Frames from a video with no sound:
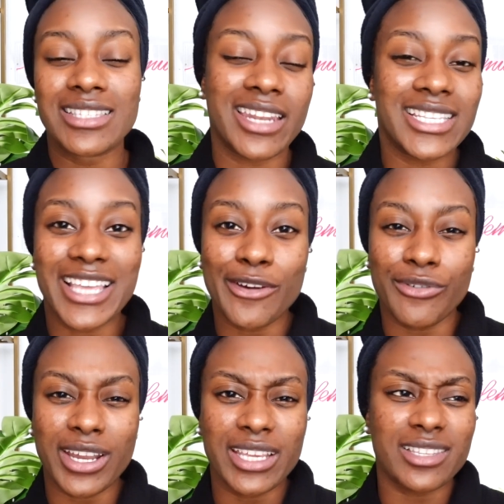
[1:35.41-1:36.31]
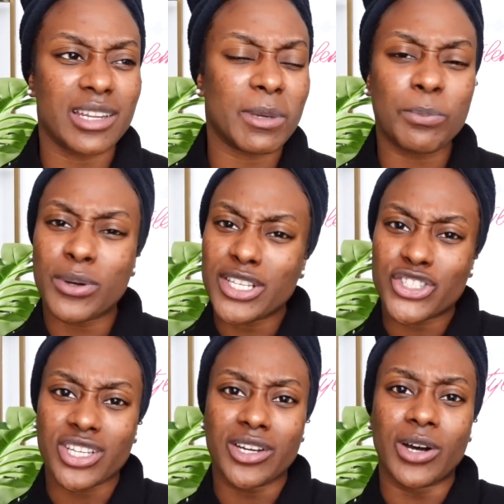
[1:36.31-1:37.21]
Today's get ready is gonna be pretty
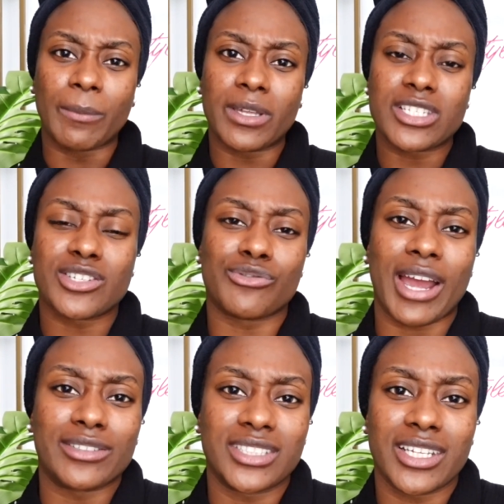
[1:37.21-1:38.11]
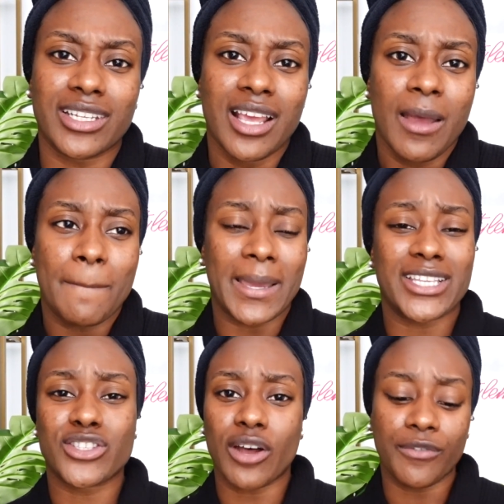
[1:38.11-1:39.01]
chill. I'm gonna surround it
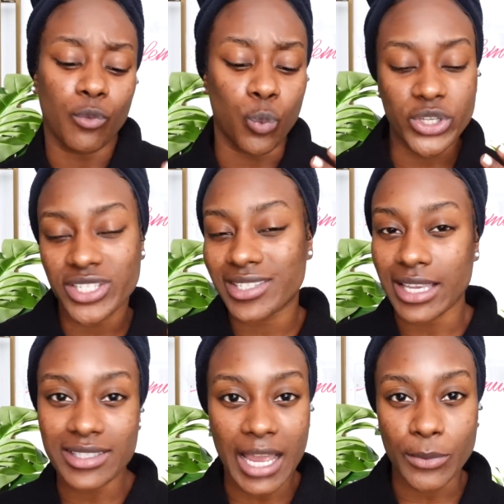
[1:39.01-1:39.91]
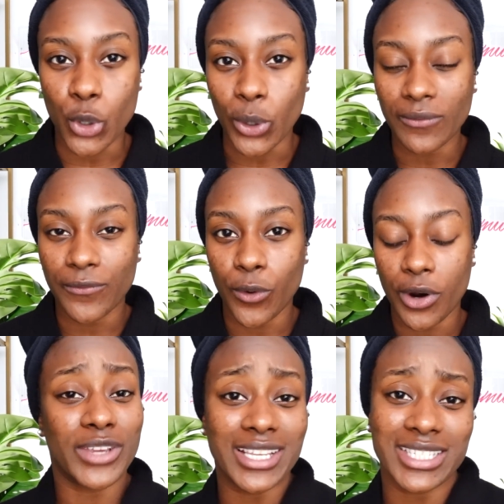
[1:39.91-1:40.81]
based off of which scent I'm going for.
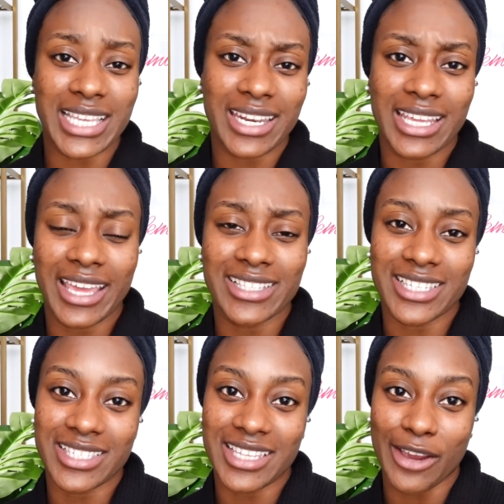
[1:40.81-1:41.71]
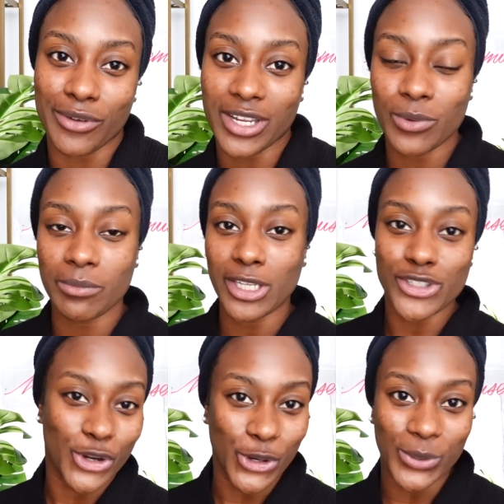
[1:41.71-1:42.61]
If you guys are excited to get into this get ready with me,
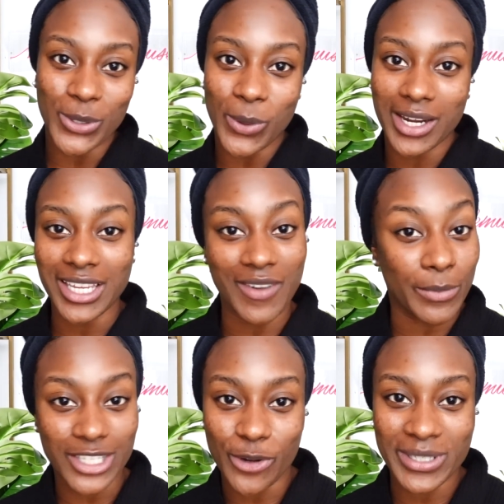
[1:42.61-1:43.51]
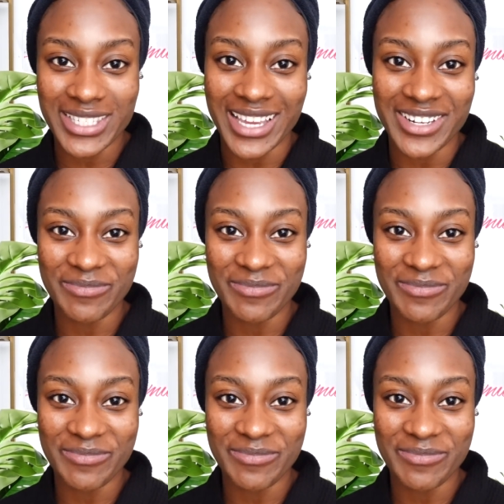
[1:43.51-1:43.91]
don't go anywhere y vamos a comenzar.